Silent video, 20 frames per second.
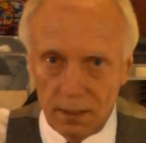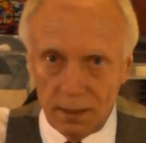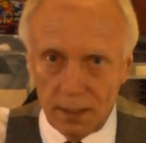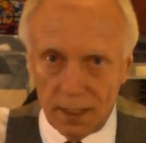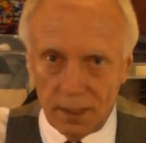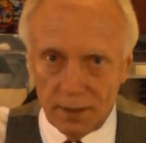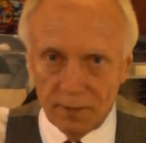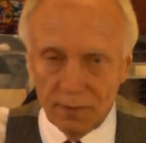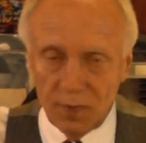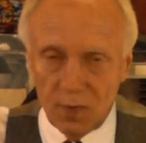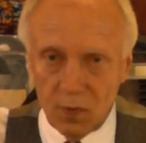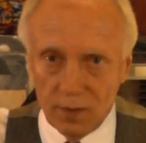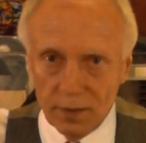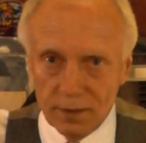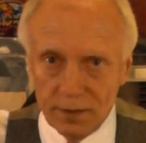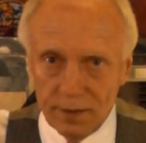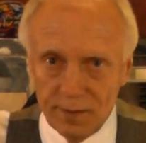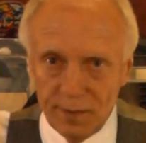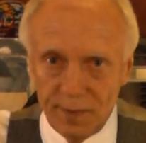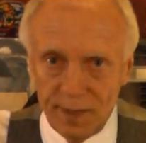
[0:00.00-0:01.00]
that are
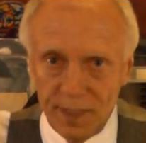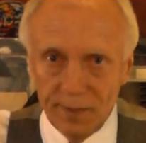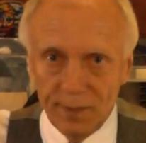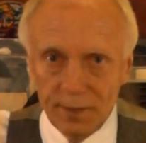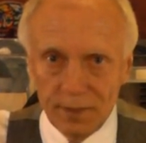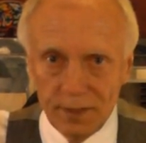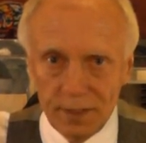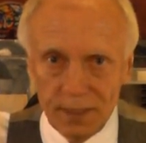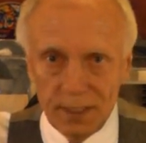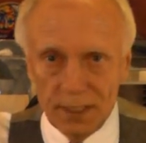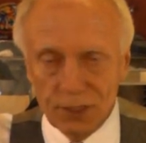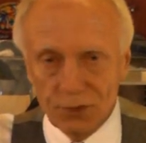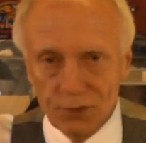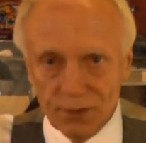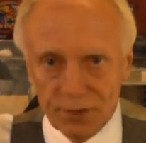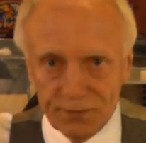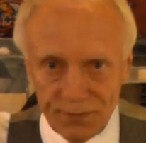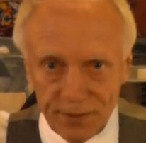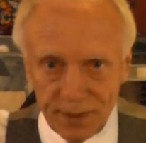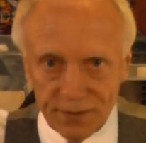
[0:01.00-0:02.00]
important to the people in
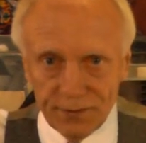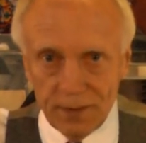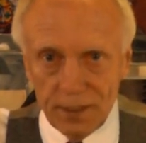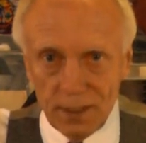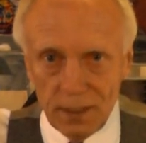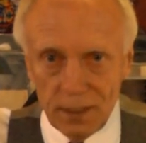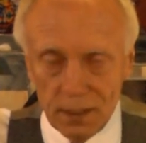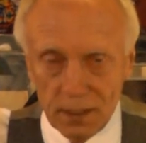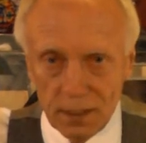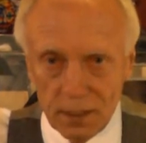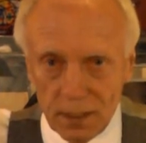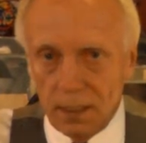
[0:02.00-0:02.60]
District 50